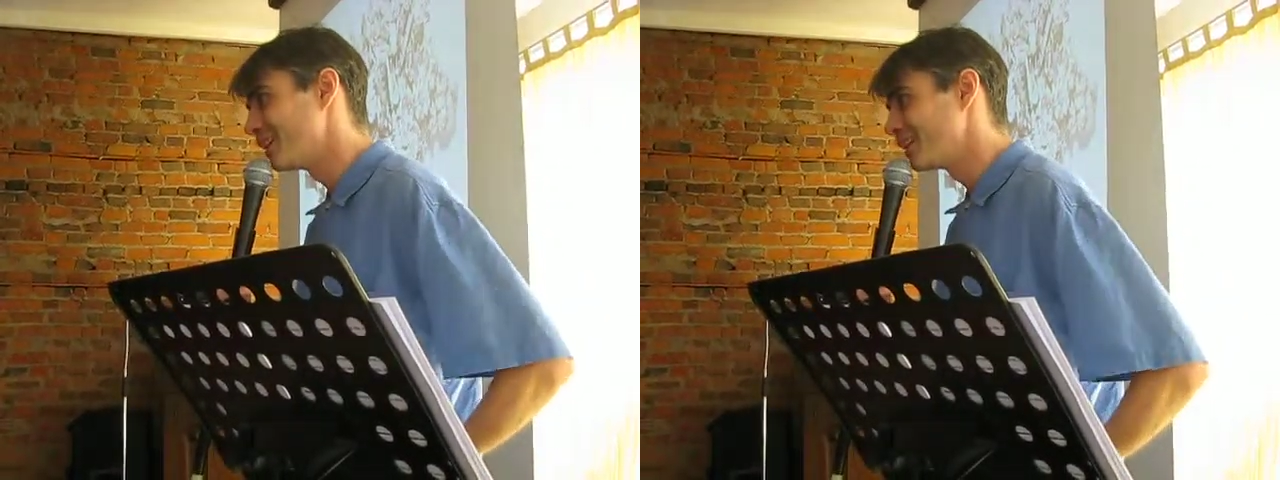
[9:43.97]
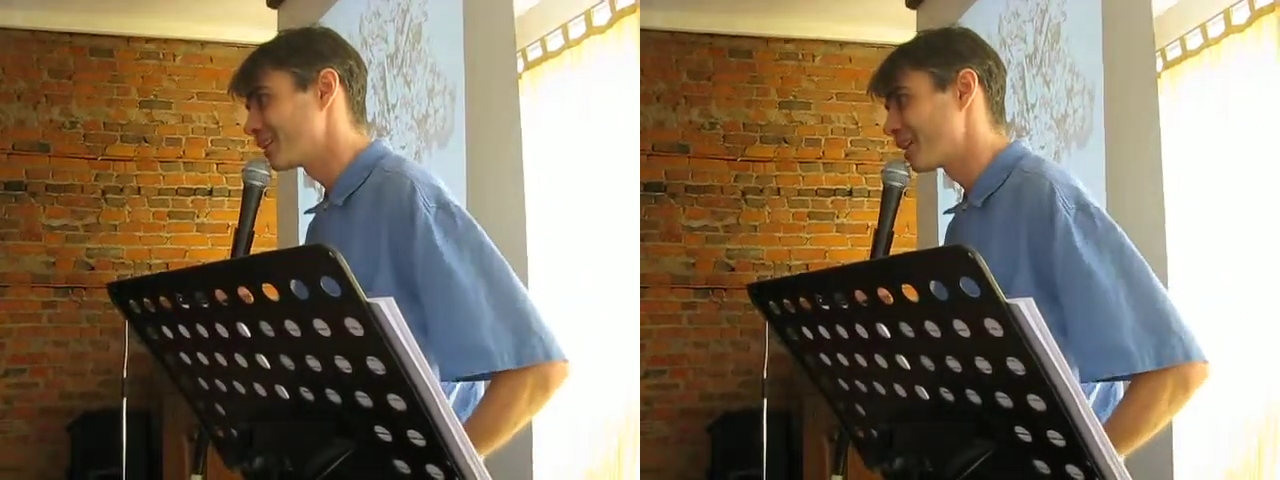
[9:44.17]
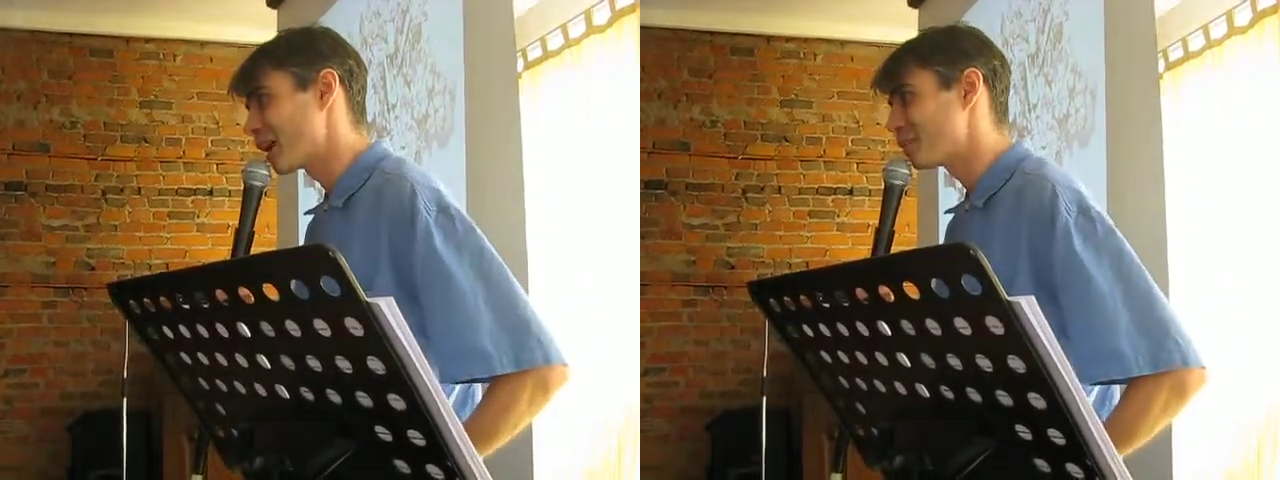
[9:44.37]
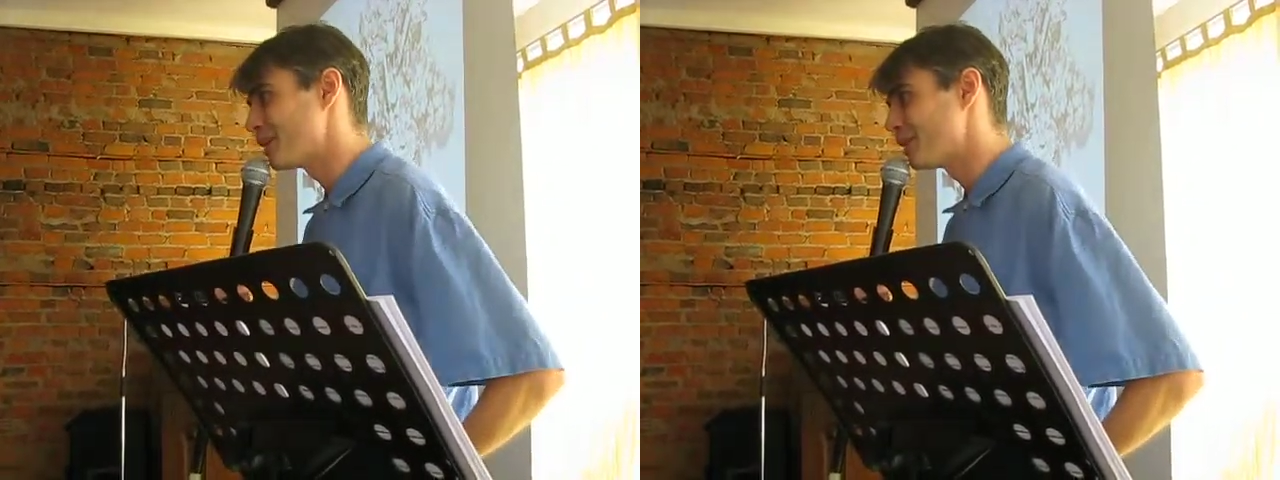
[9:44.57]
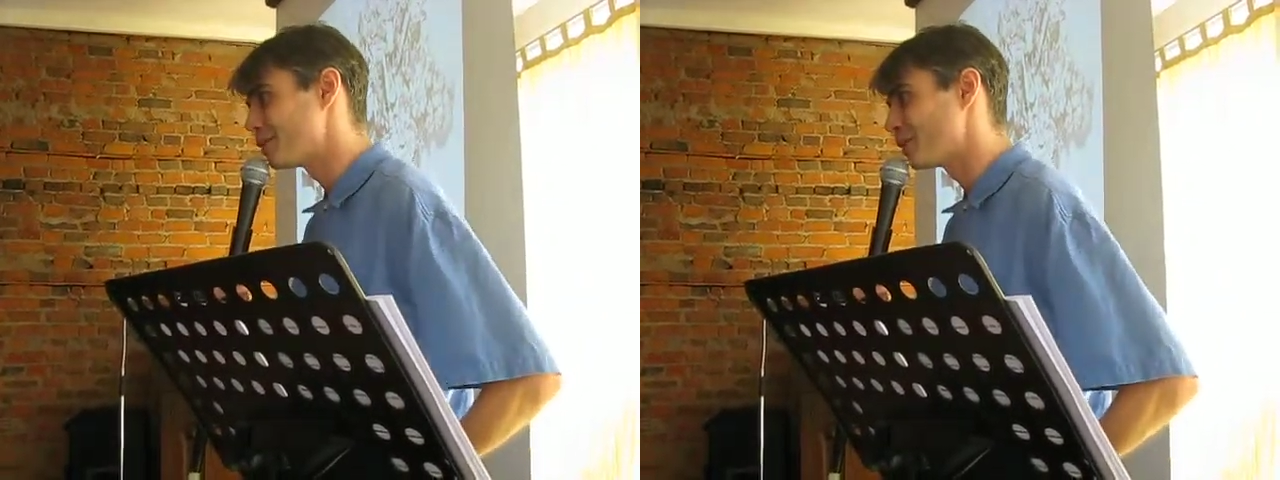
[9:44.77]
It's they happen
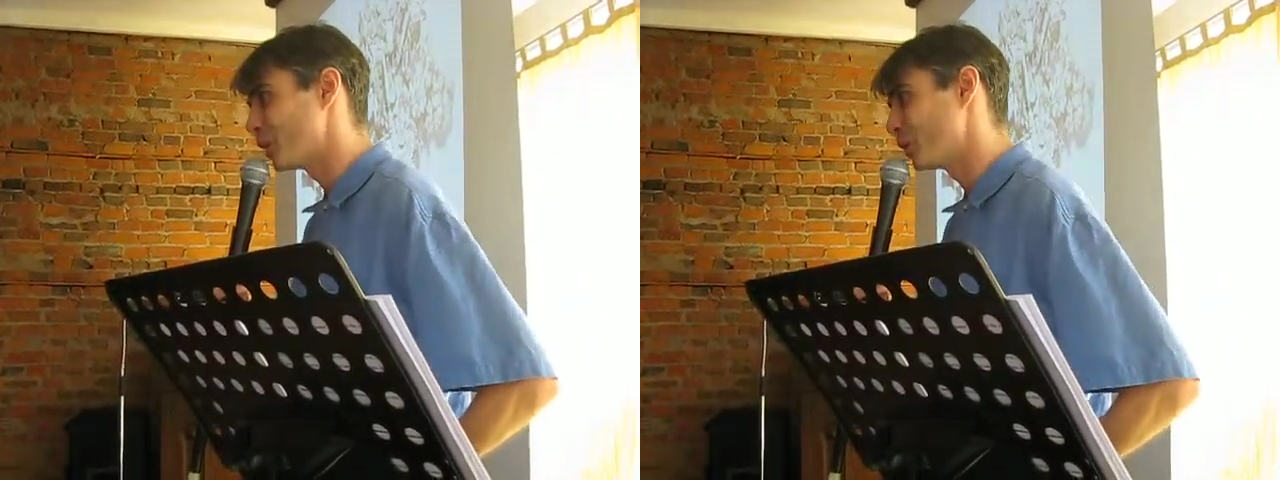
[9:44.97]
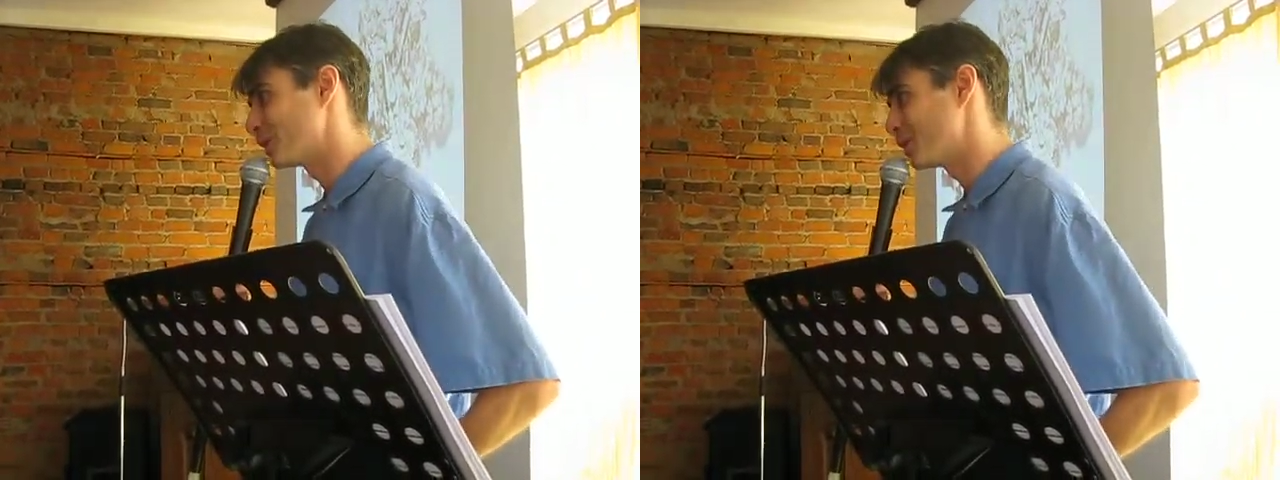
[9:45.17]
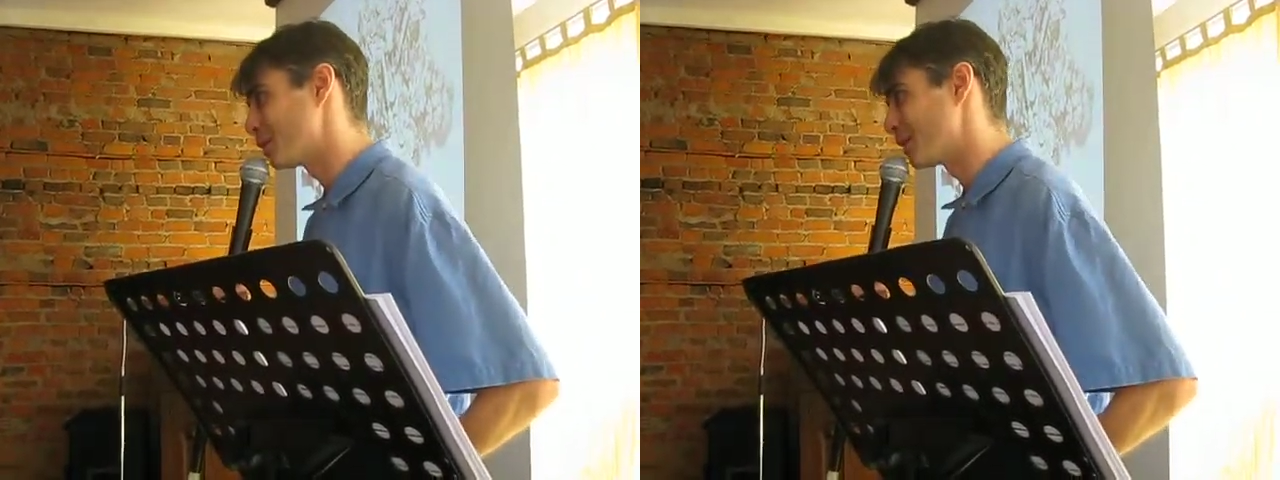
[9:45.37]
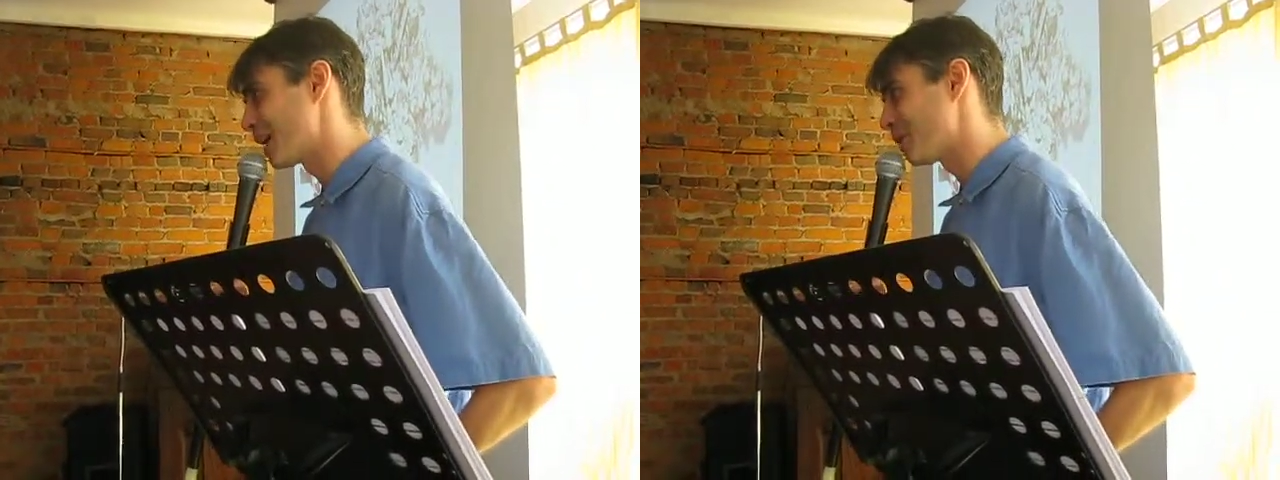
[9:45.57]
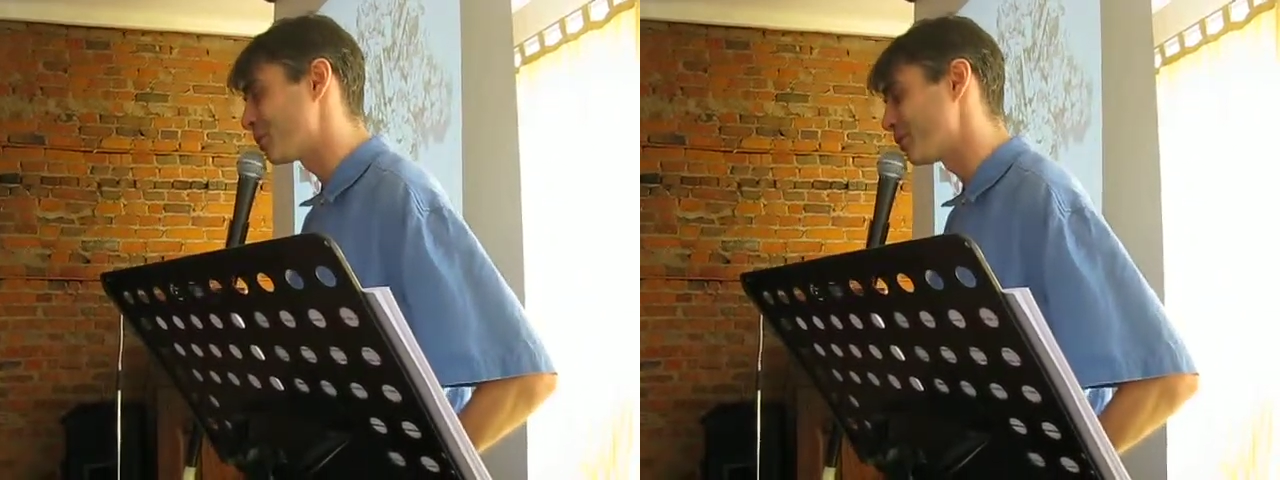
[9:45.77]
infrequently, but
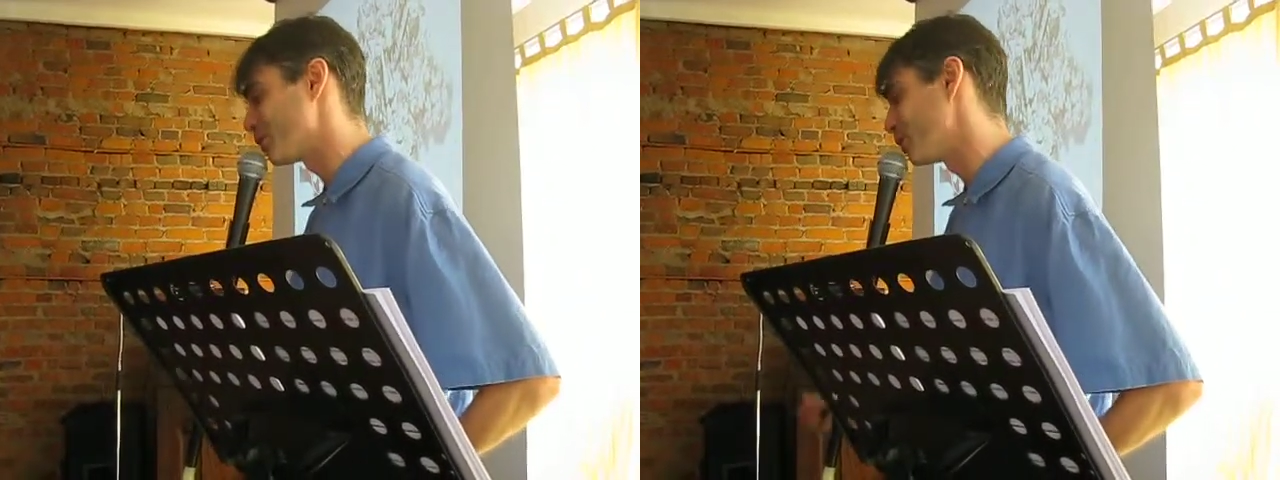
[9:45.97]
happen for a